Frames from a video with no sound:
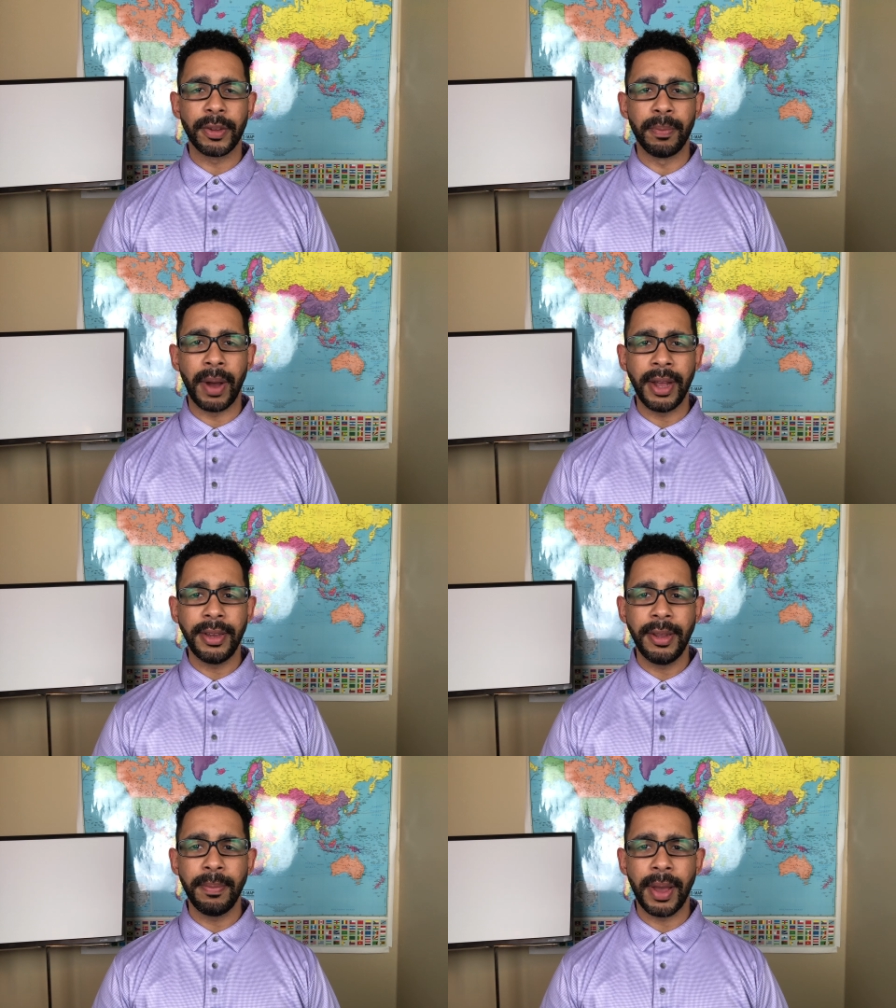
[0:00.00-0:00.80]

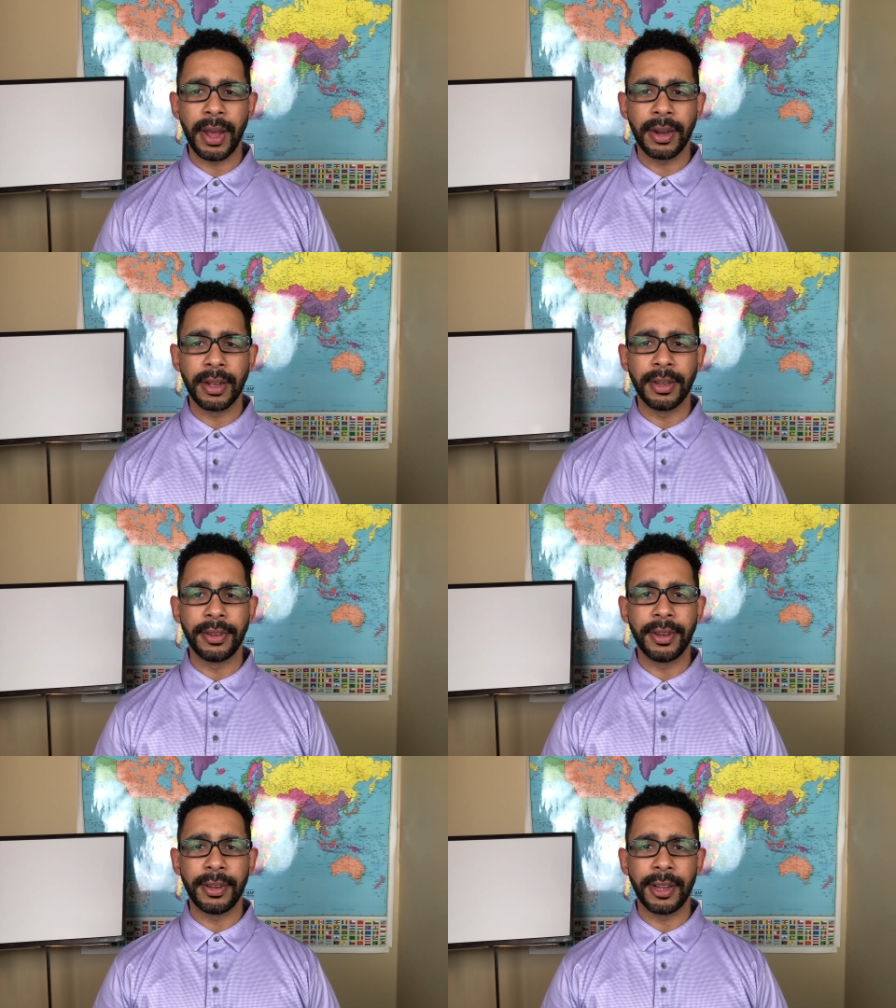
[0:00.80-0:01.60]
mighty men
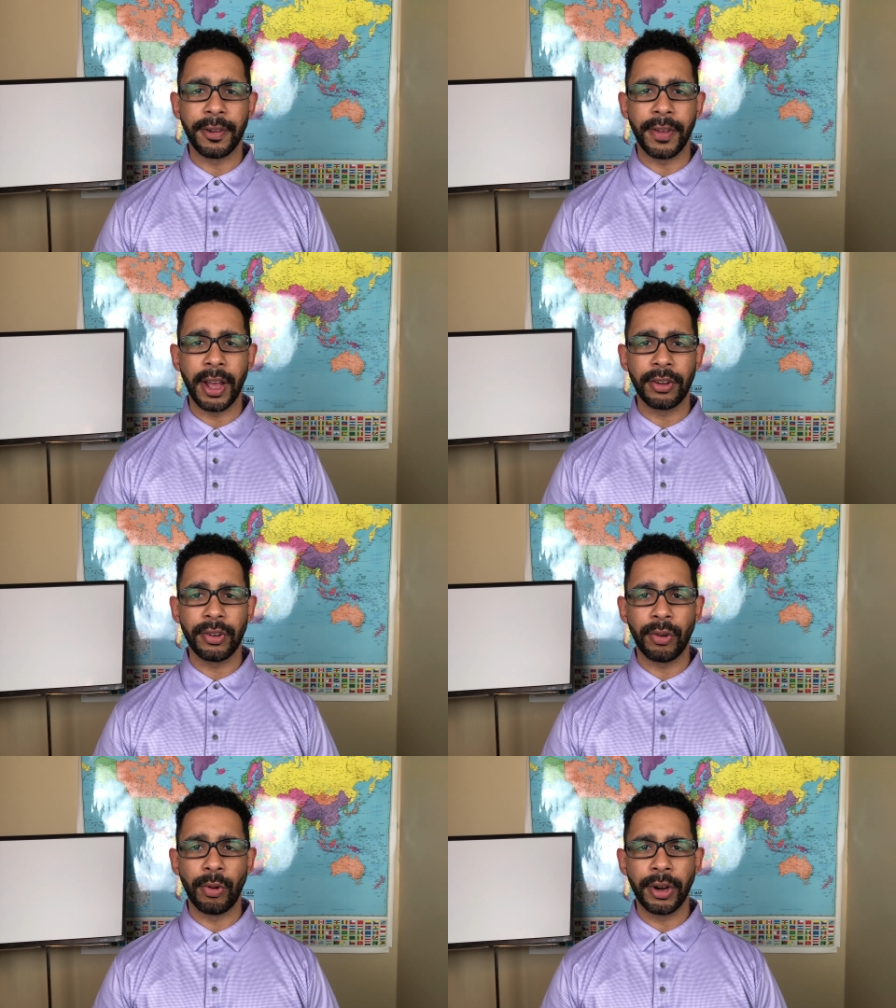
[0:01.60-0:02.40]
consisted of
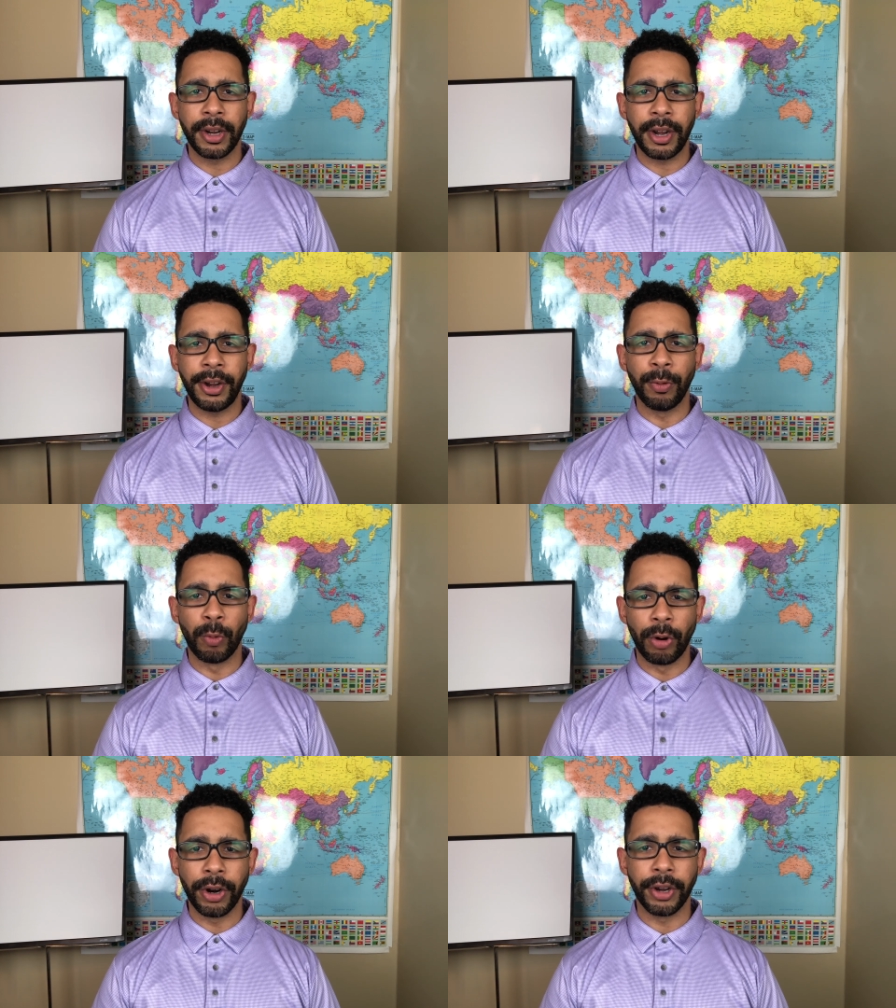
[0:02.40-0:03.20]
extraordinary
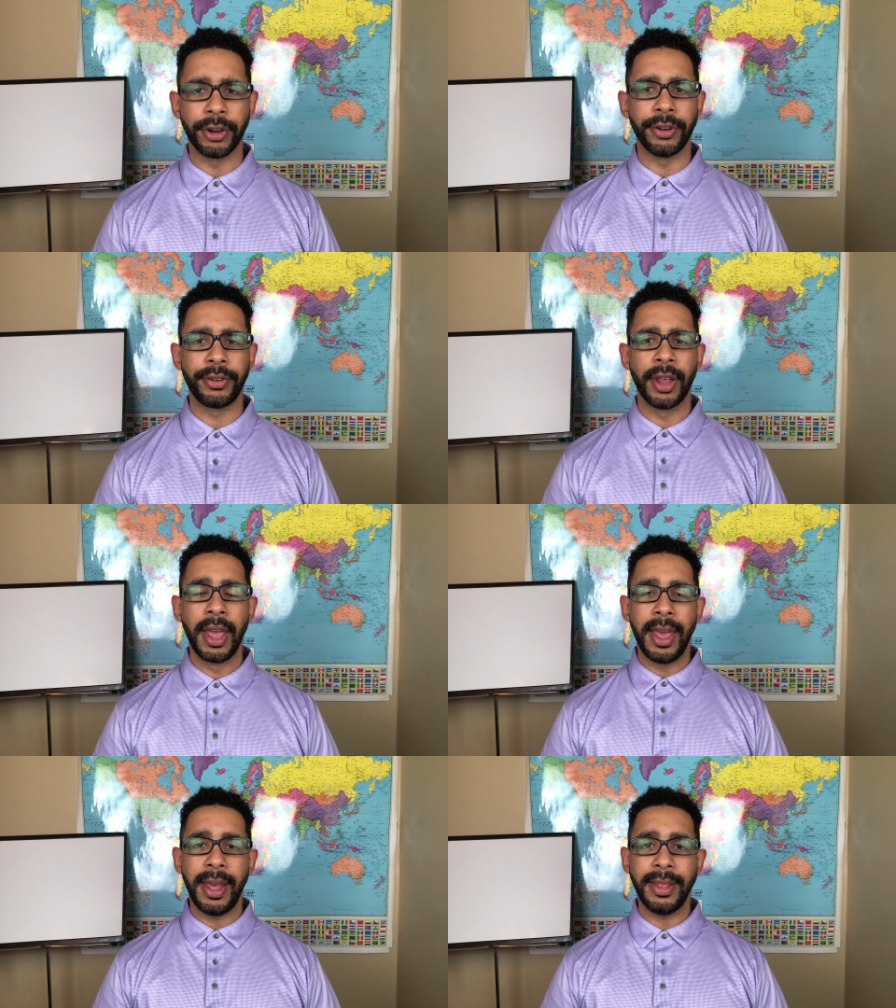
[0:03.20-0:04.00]
warriors,
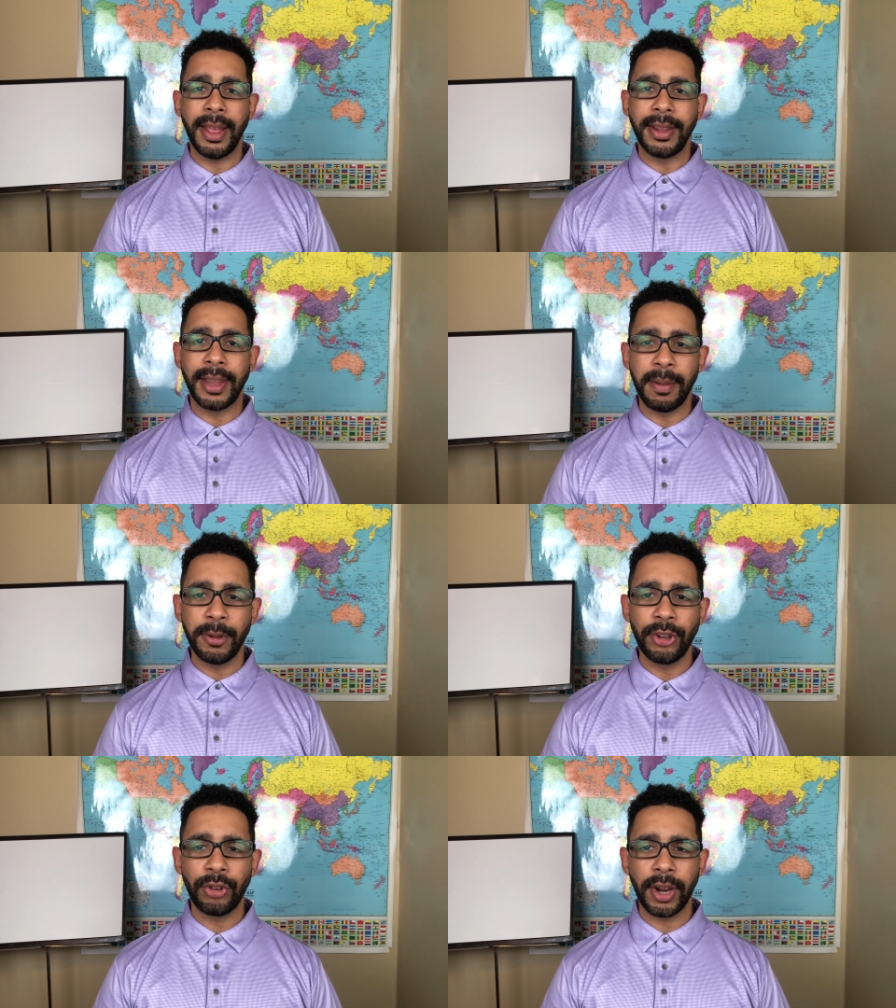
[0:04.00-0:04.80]
and they
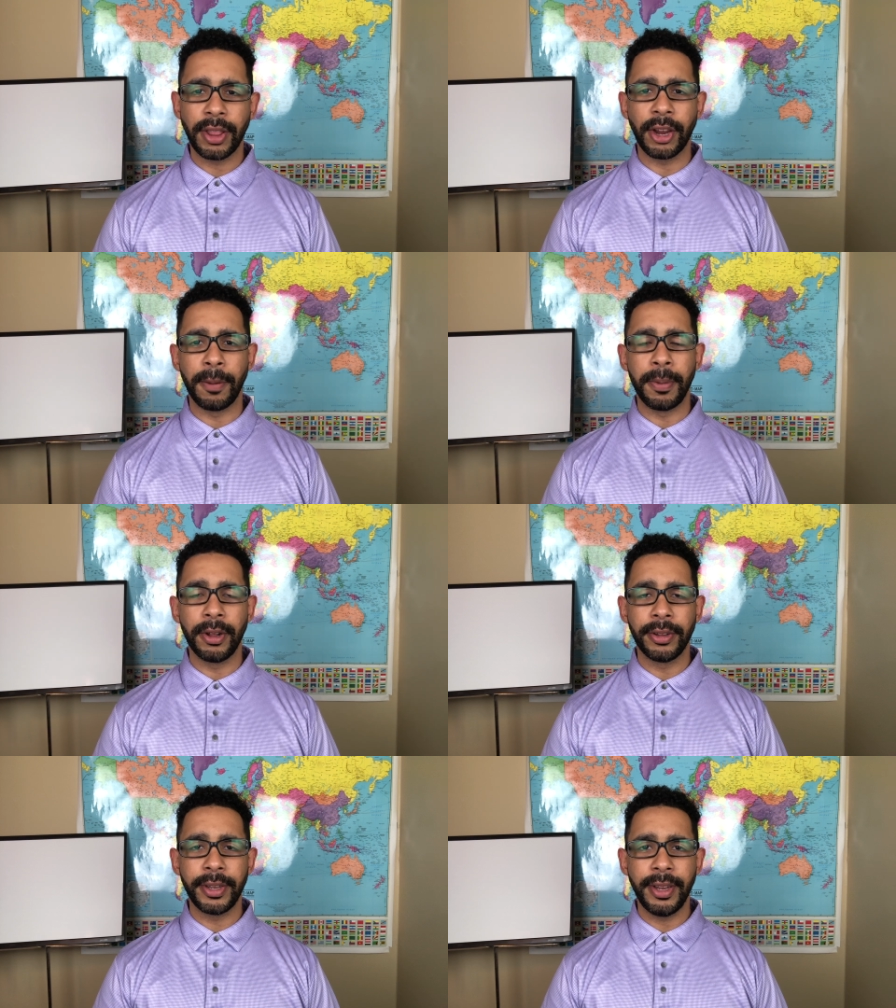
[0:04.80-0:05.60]
demonstrated their
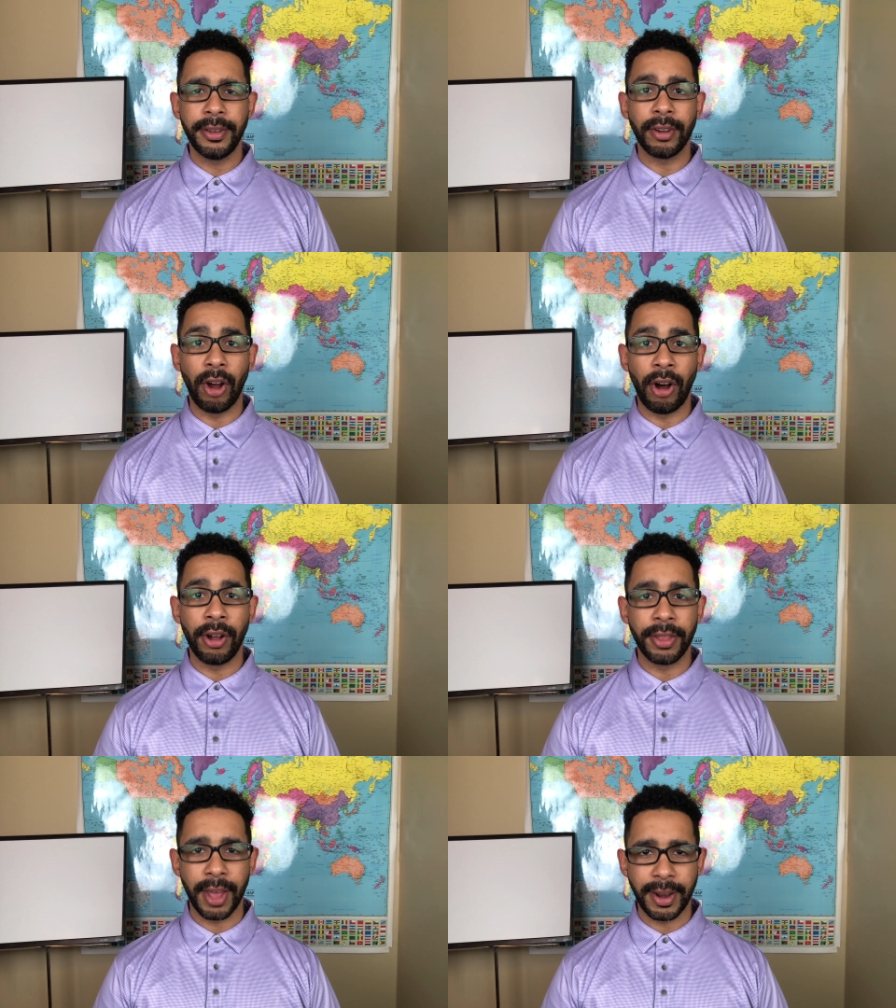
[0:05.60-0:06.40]
abilities
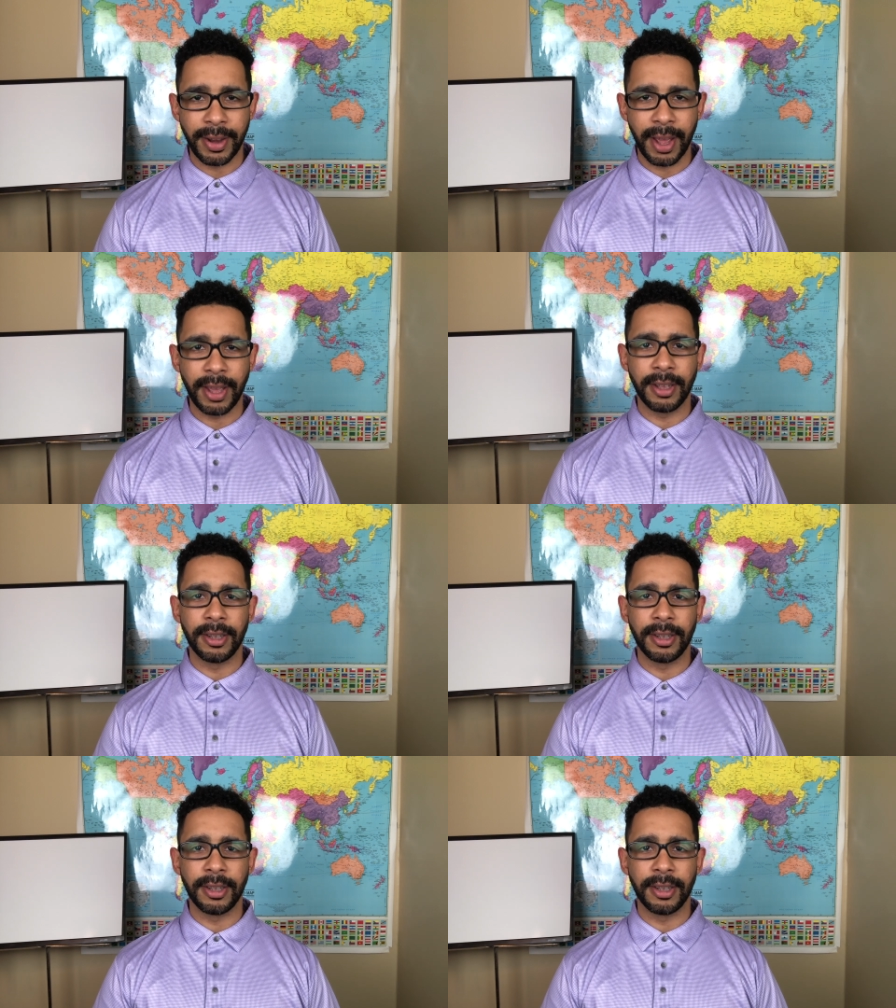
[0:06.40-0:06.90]
on that day.